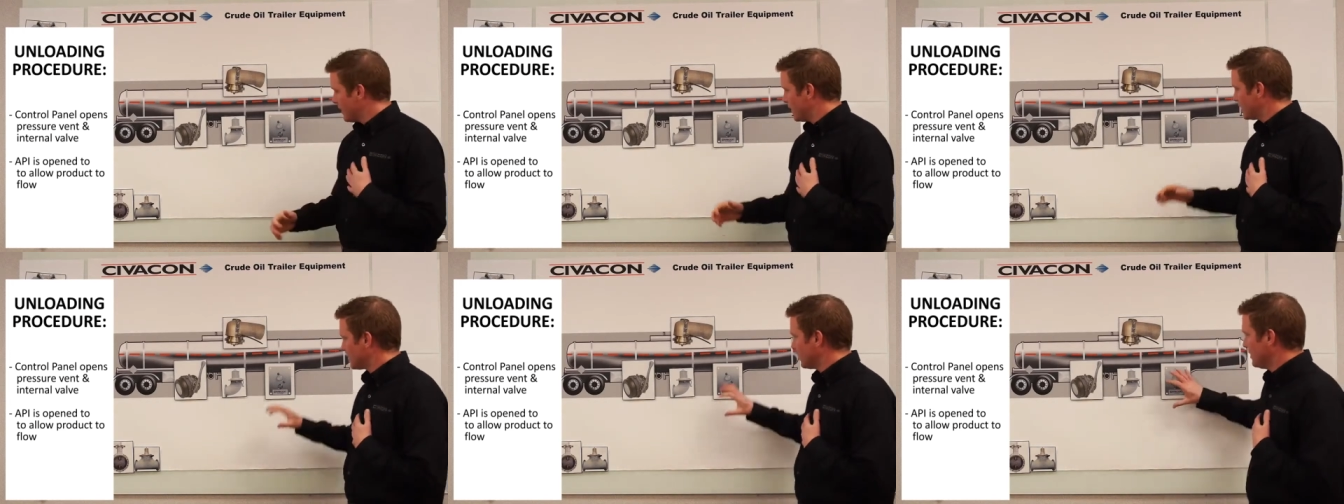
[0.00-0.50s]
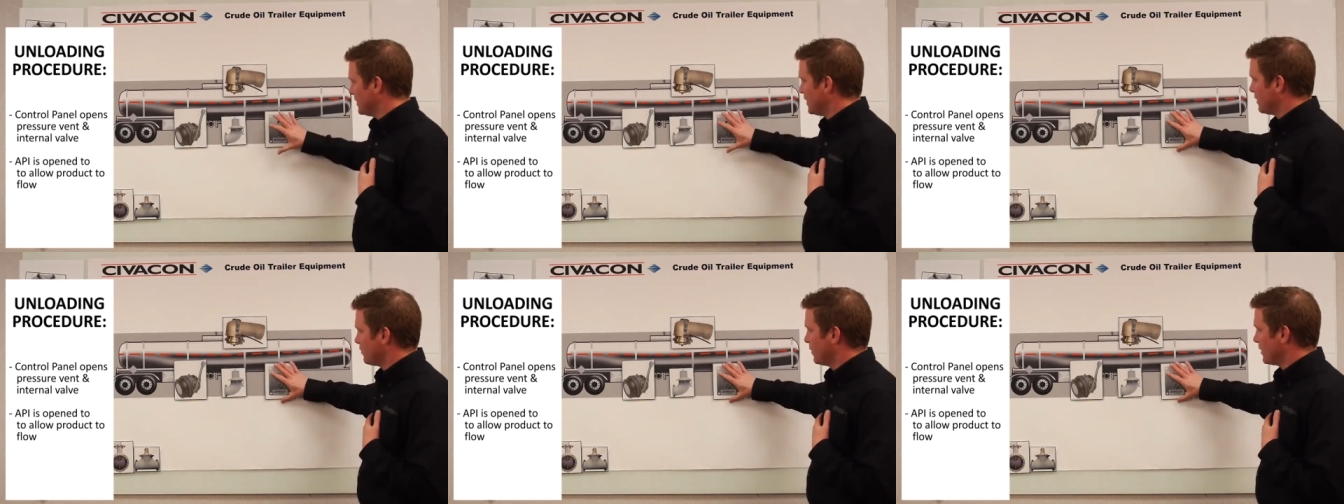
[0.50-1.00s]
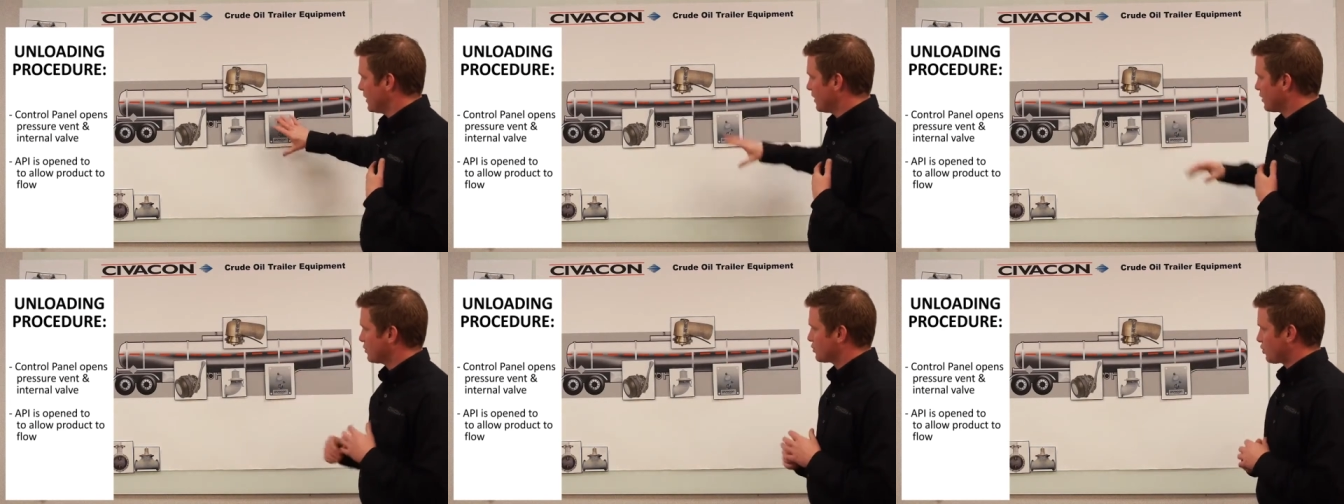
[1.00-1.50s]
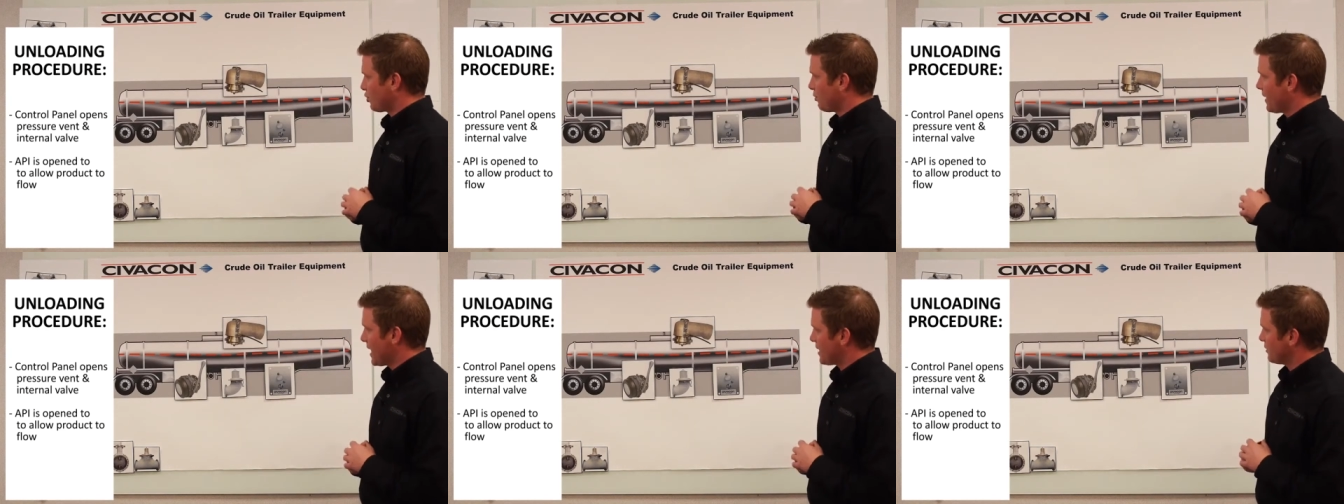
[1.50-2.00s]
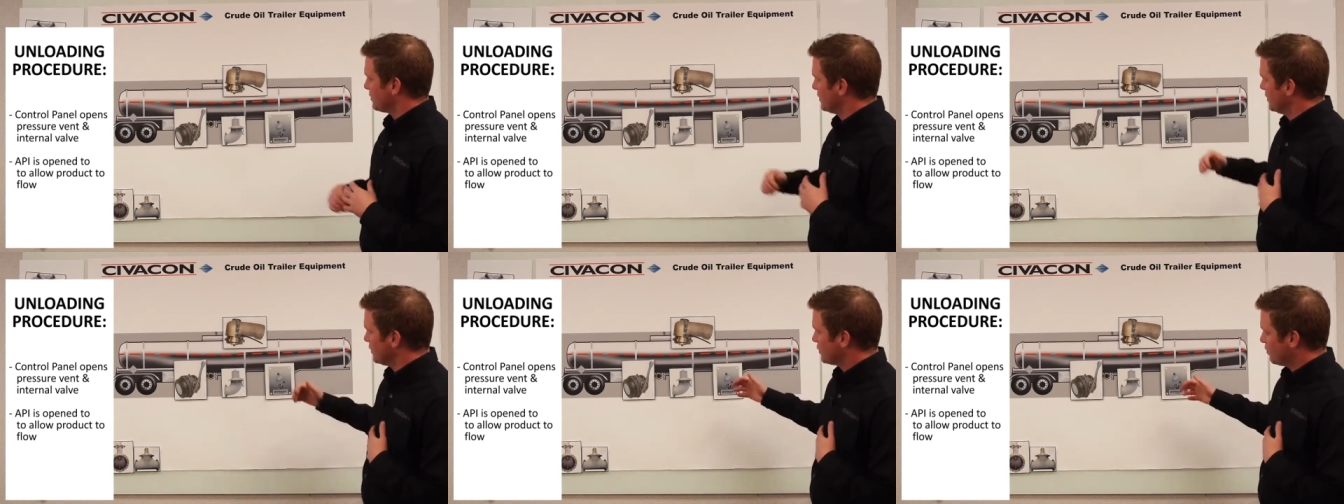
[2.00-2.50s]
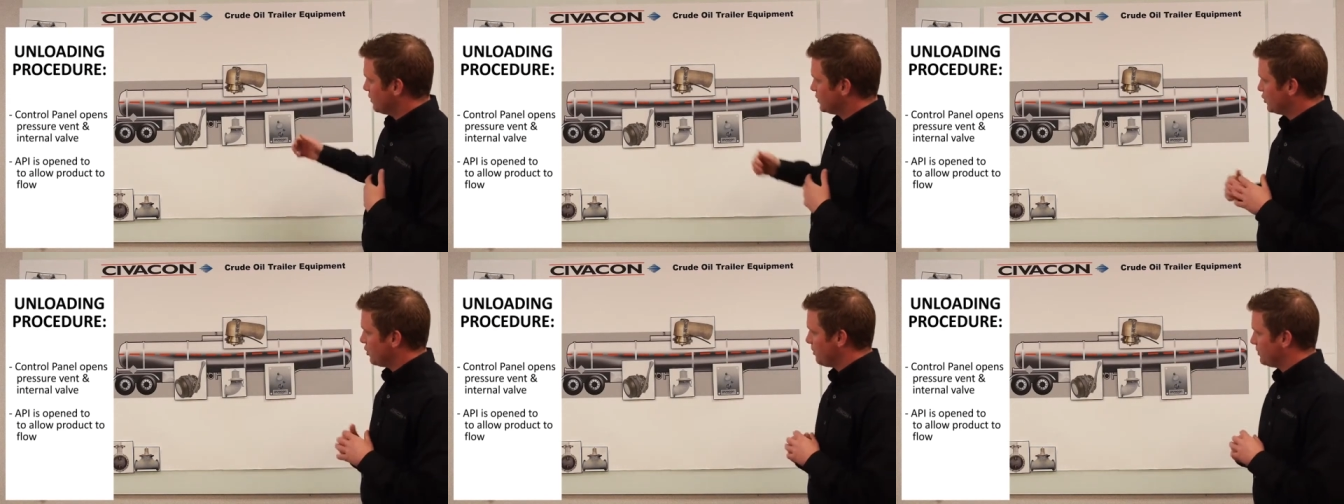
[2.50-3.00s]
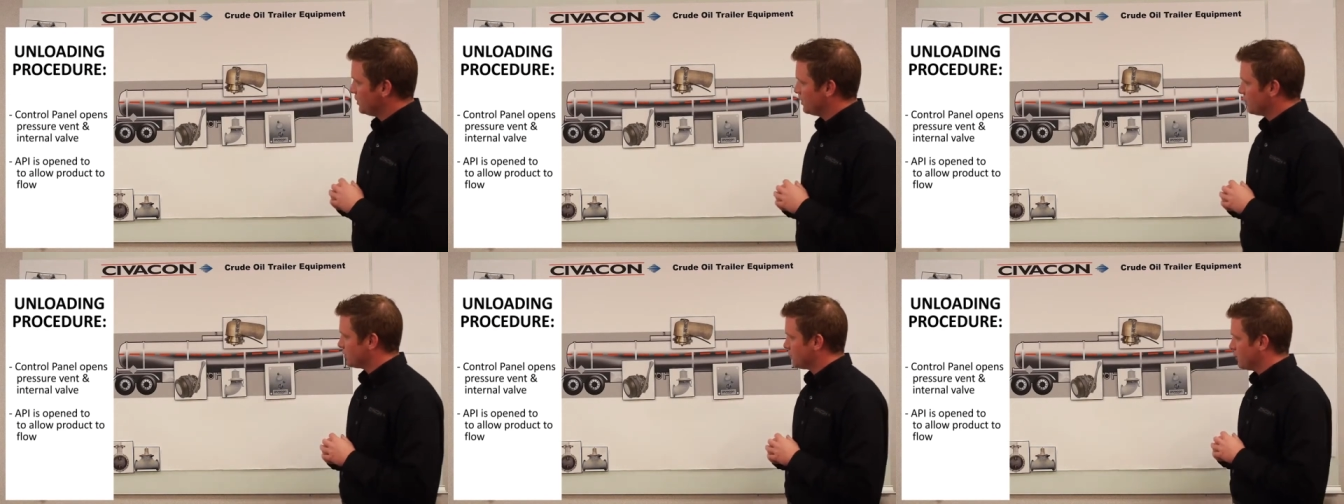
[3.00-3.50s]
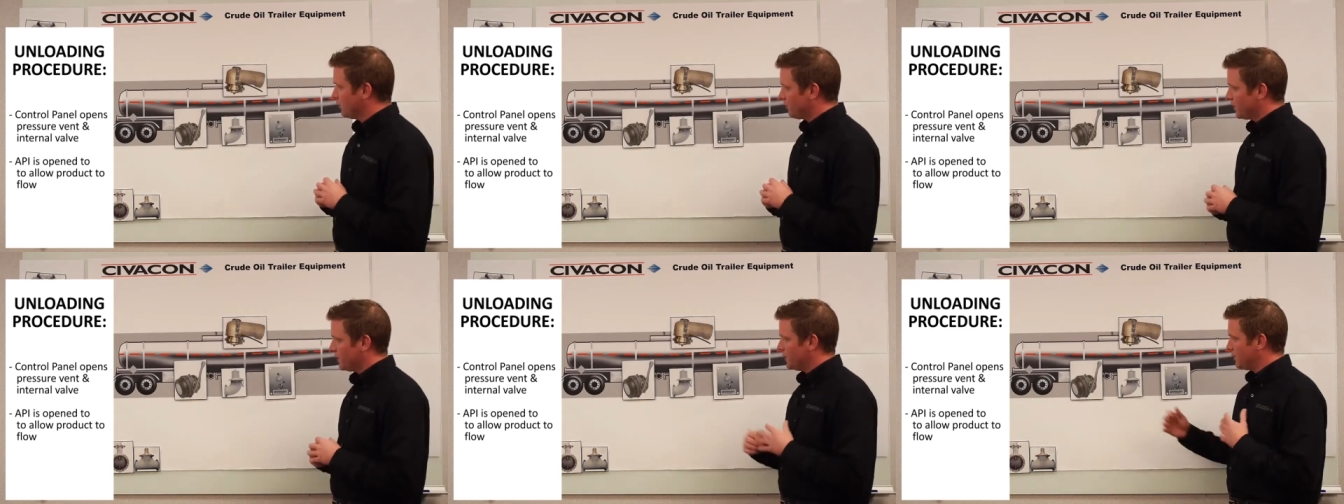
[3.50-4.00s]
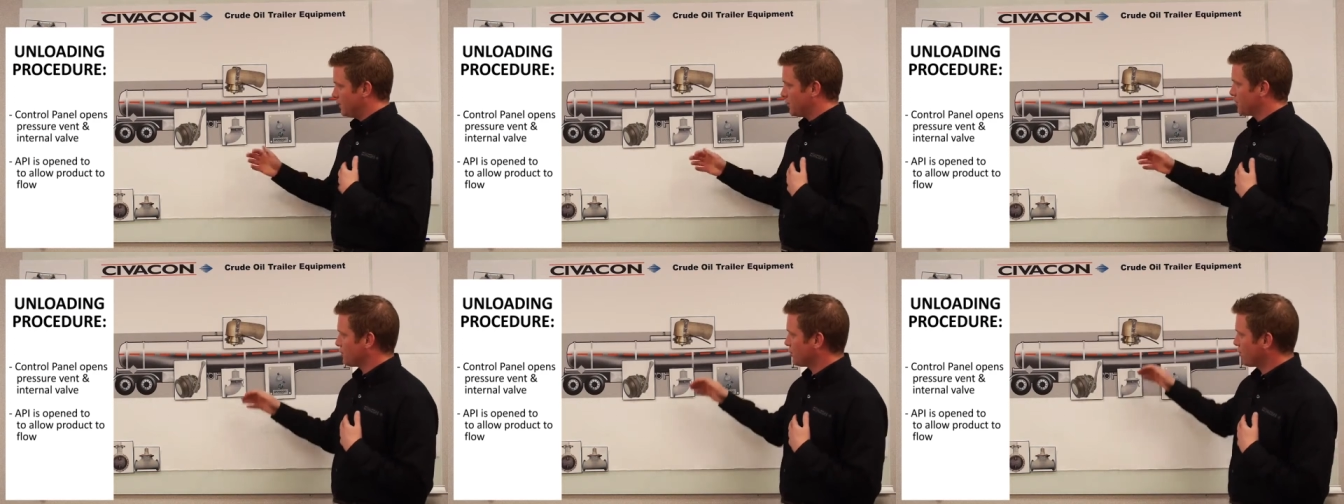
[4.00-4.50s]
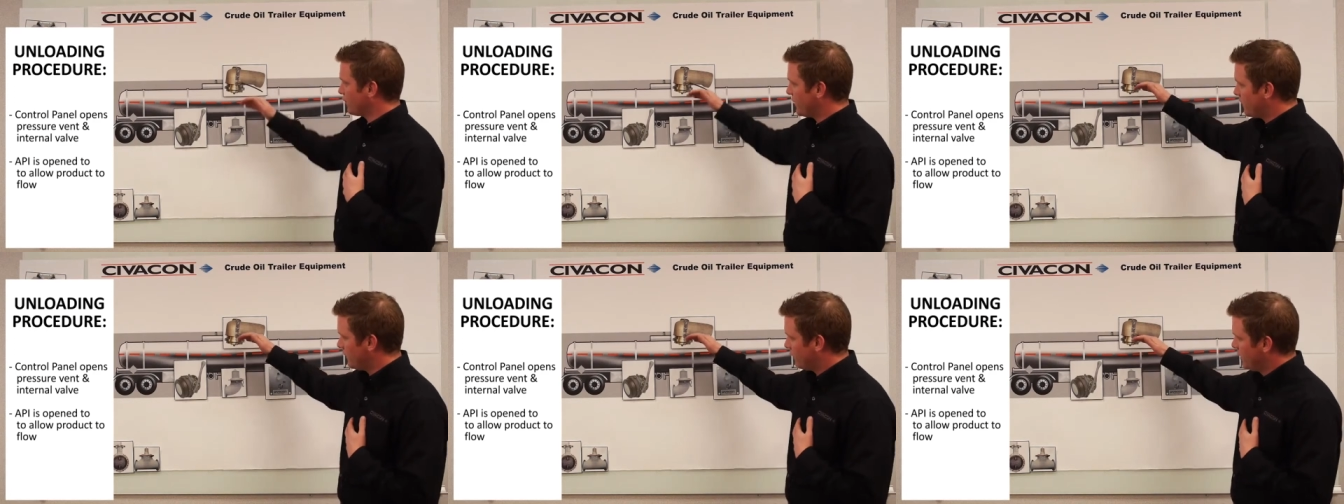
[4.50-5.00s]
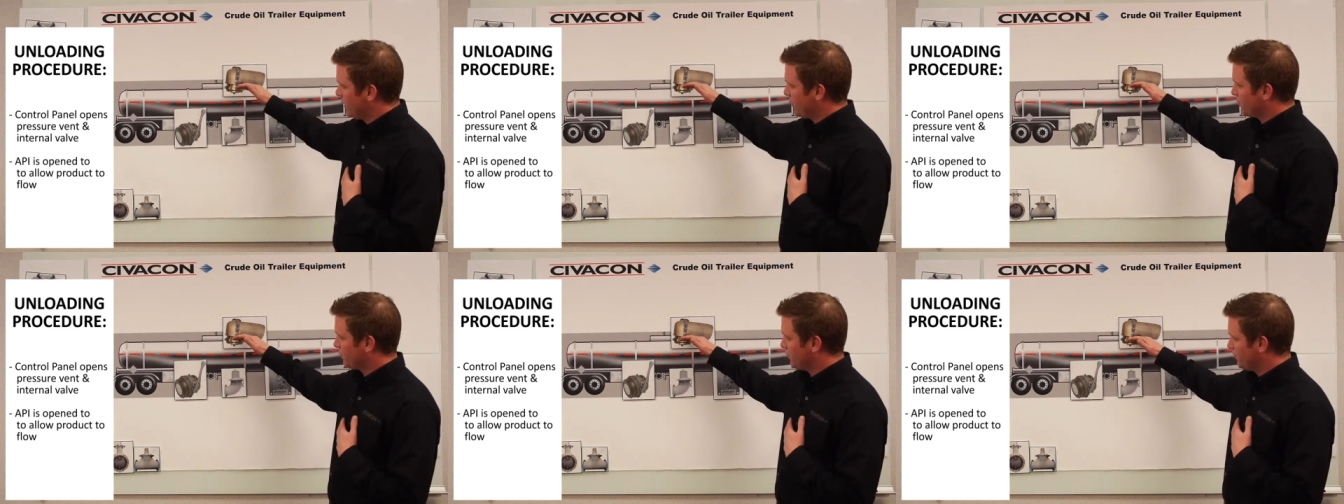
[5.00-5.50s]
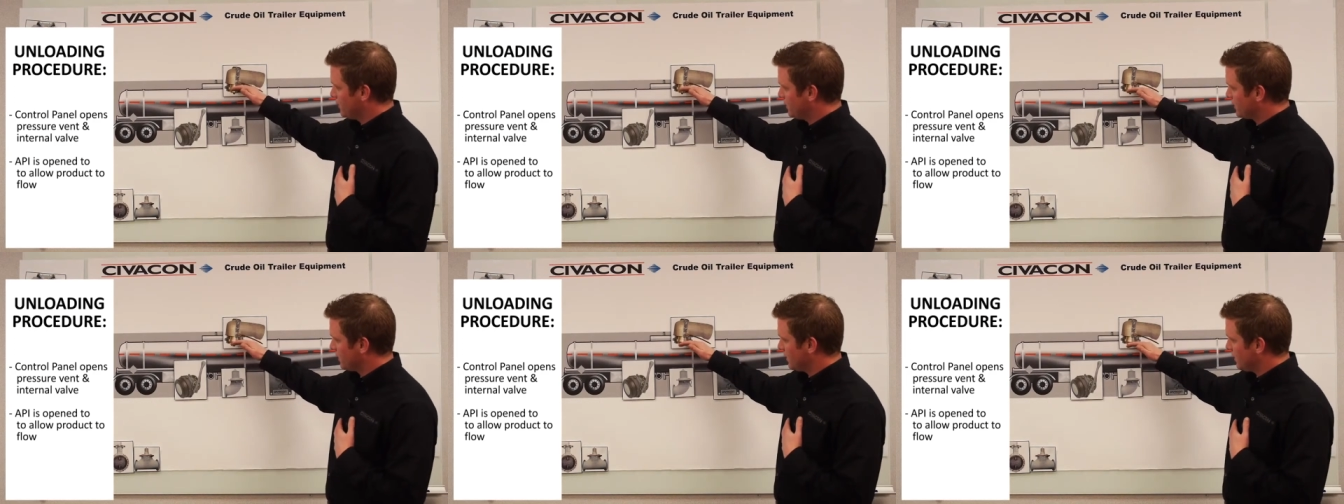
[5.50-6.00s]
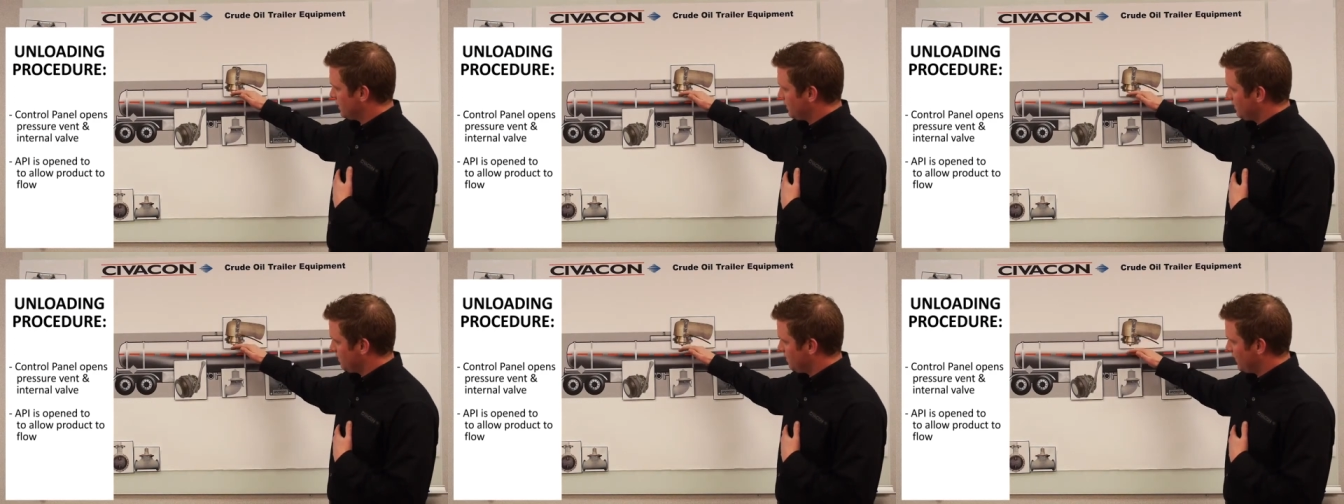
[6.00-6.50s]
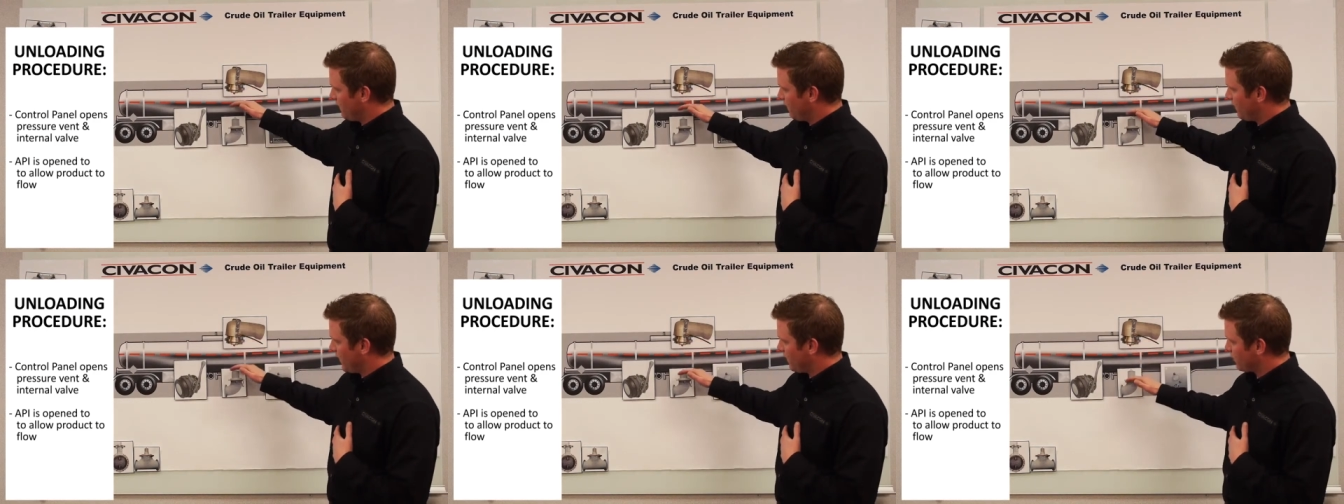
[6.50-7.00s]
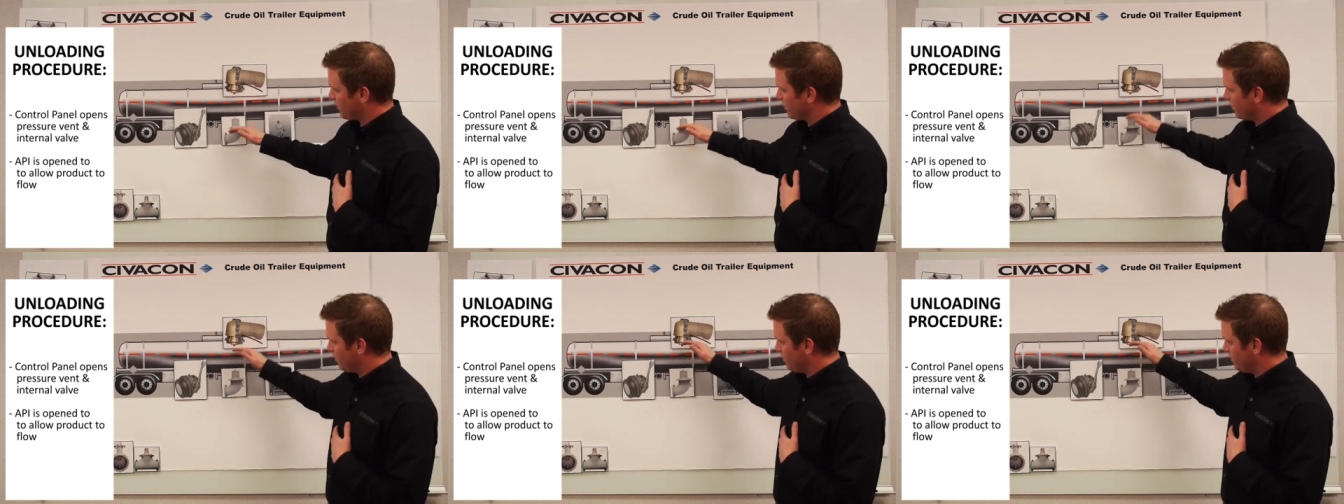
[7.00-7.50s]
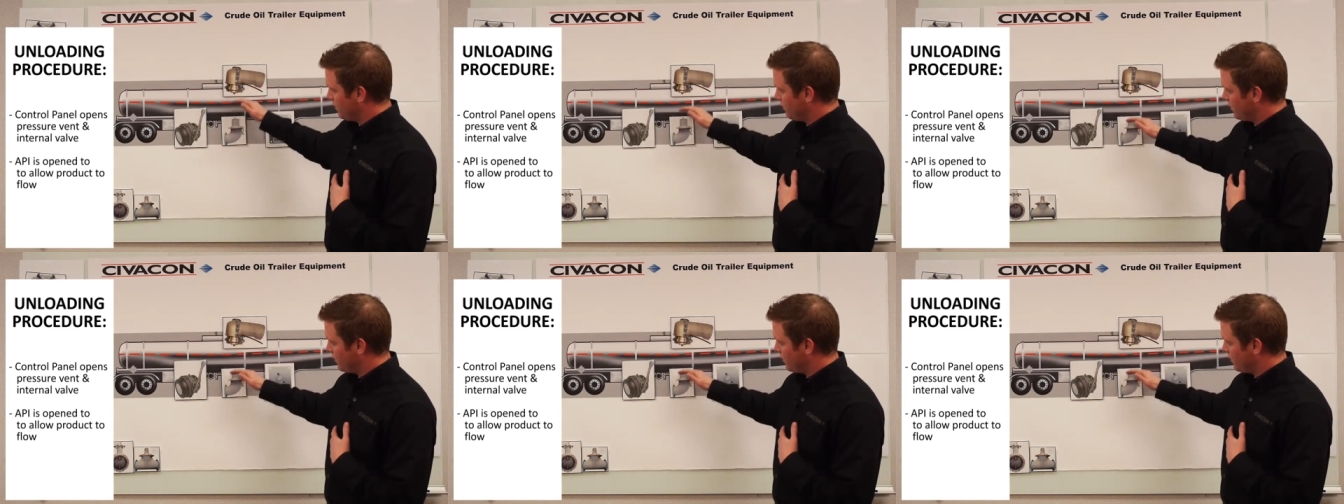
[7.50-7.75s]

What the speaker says: That's going to be done with a control panel. So once you open your vent and your internal valve, the crude is going to be fed through